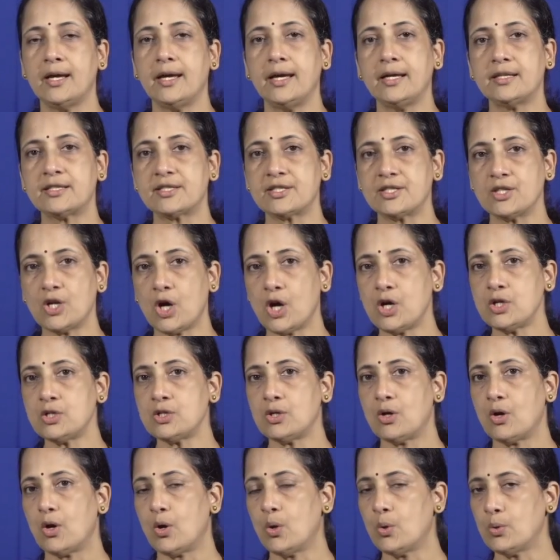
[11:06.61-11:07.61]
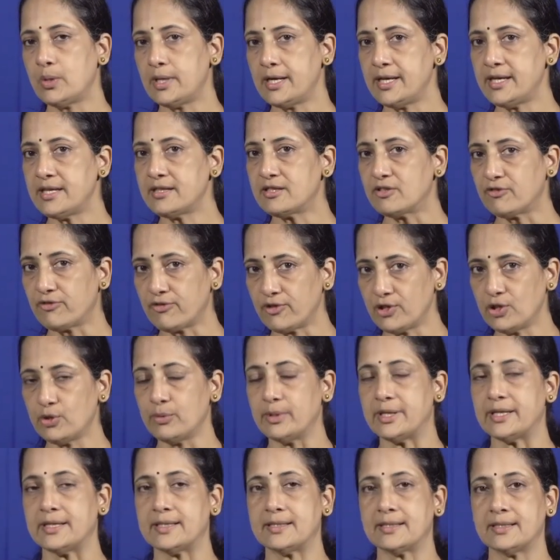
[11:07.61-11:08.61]
it is not only the
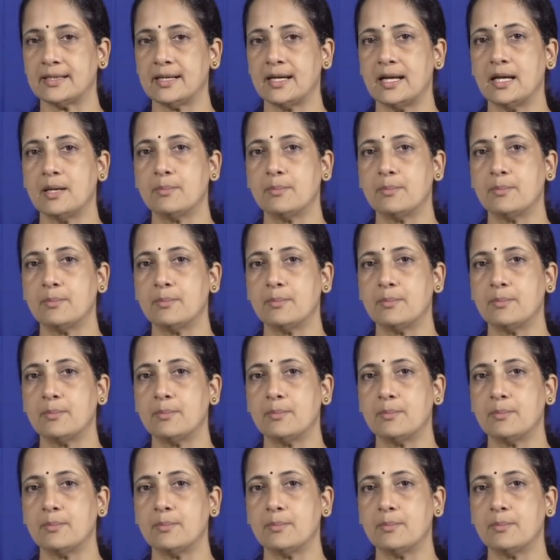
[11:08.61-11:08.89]
fluid,